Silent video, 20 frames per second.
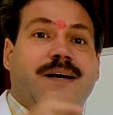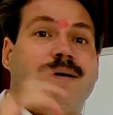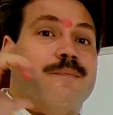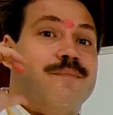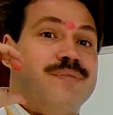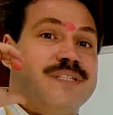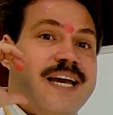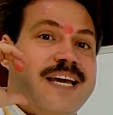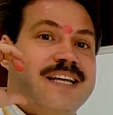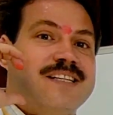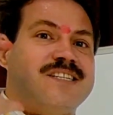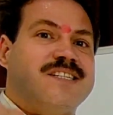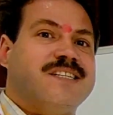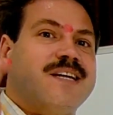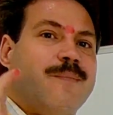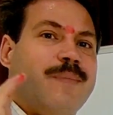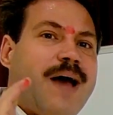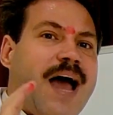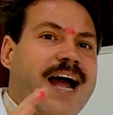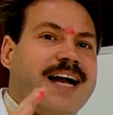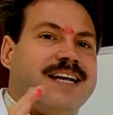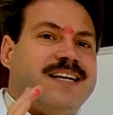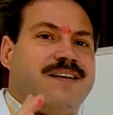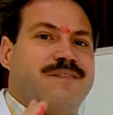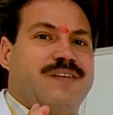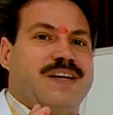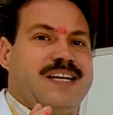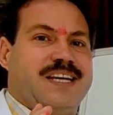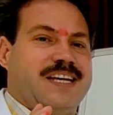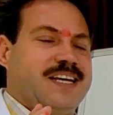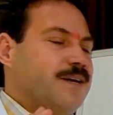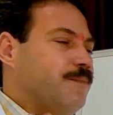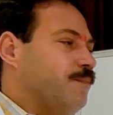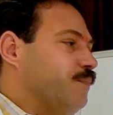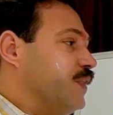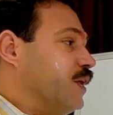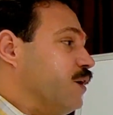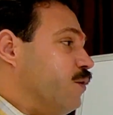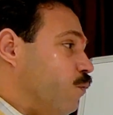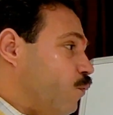brainstem activity.
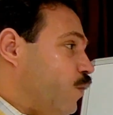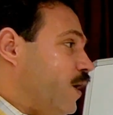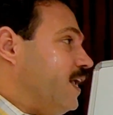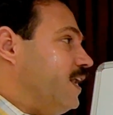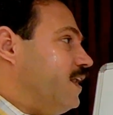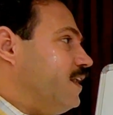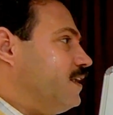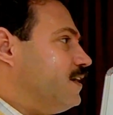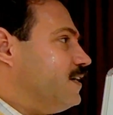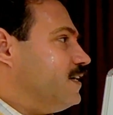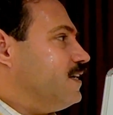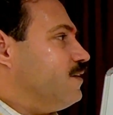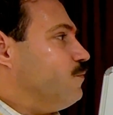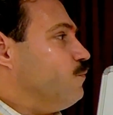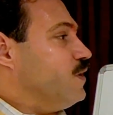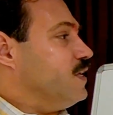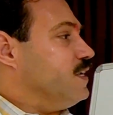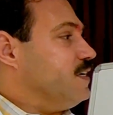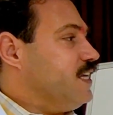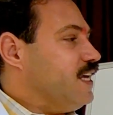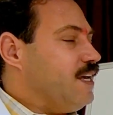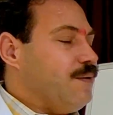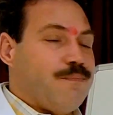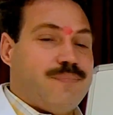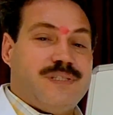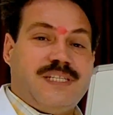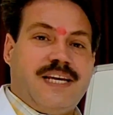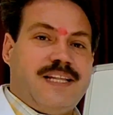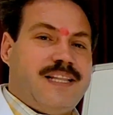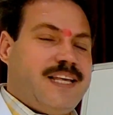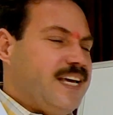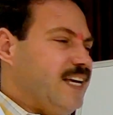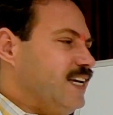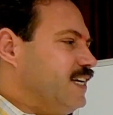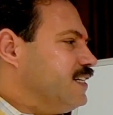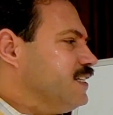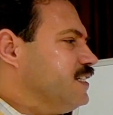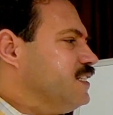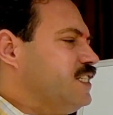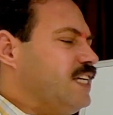Well, with deep breathing,
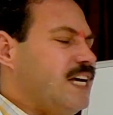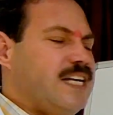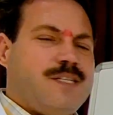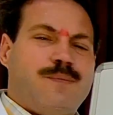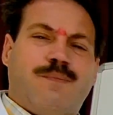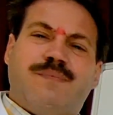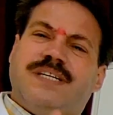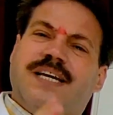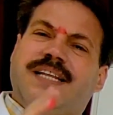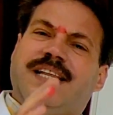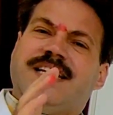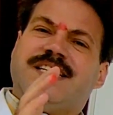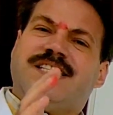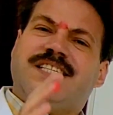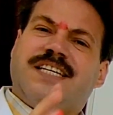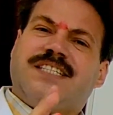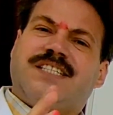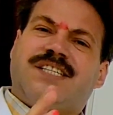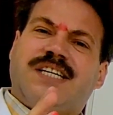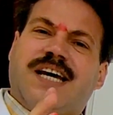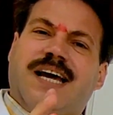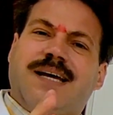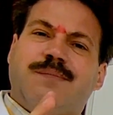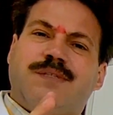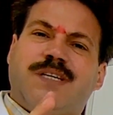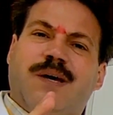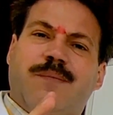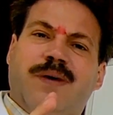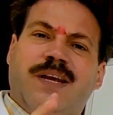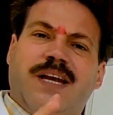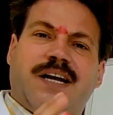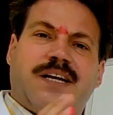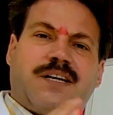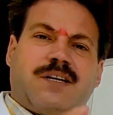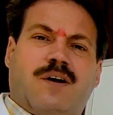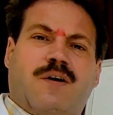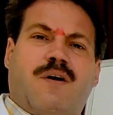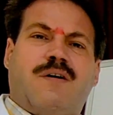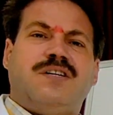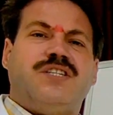just breathing 6 times a minute,
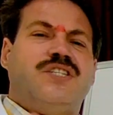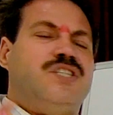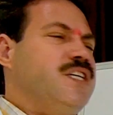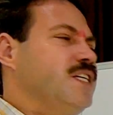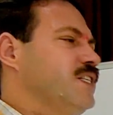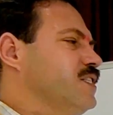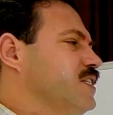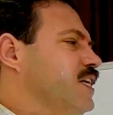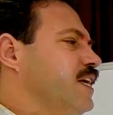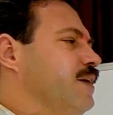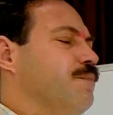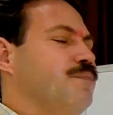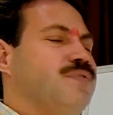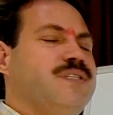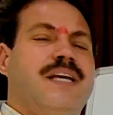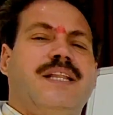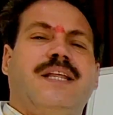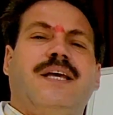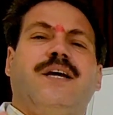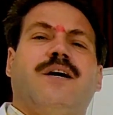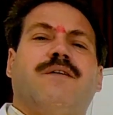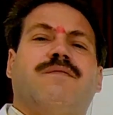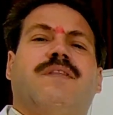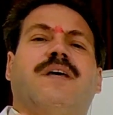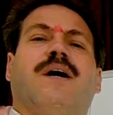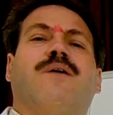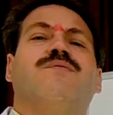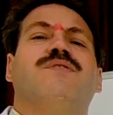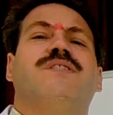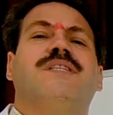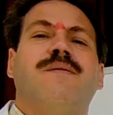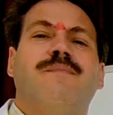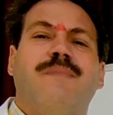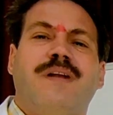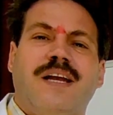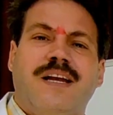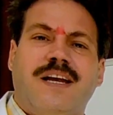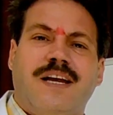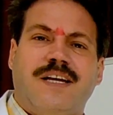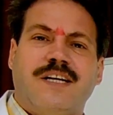conscious deep breathing of 1000
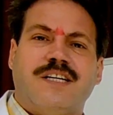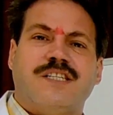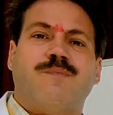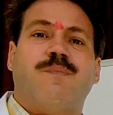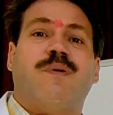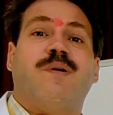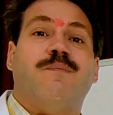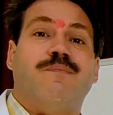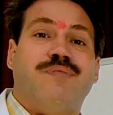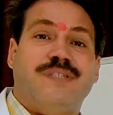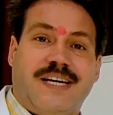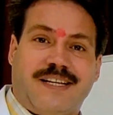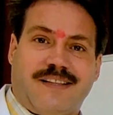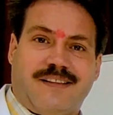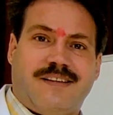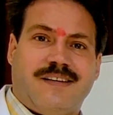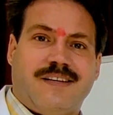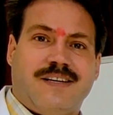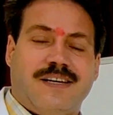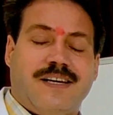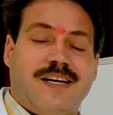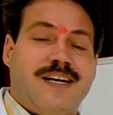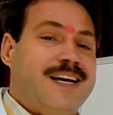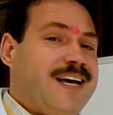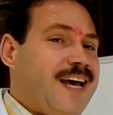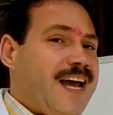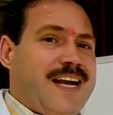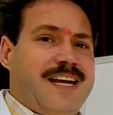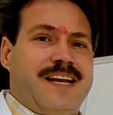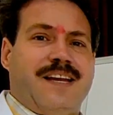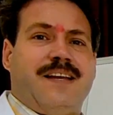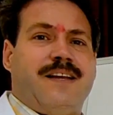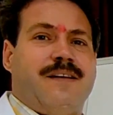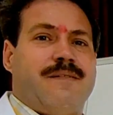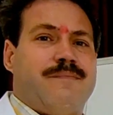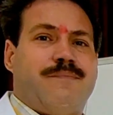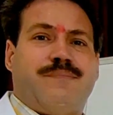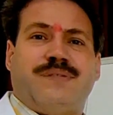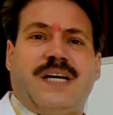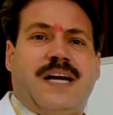milliliters per breath. And in
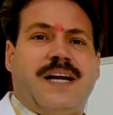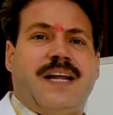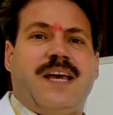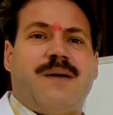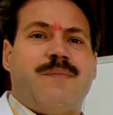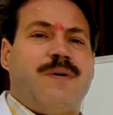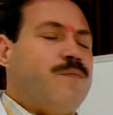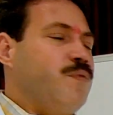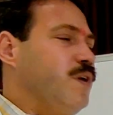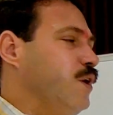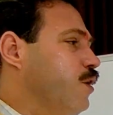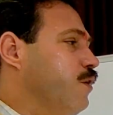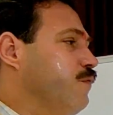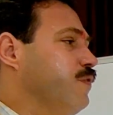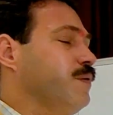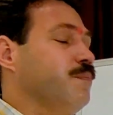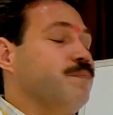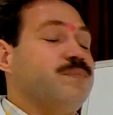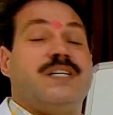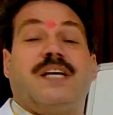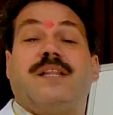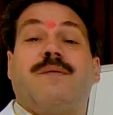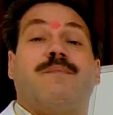pranayama, we often breathe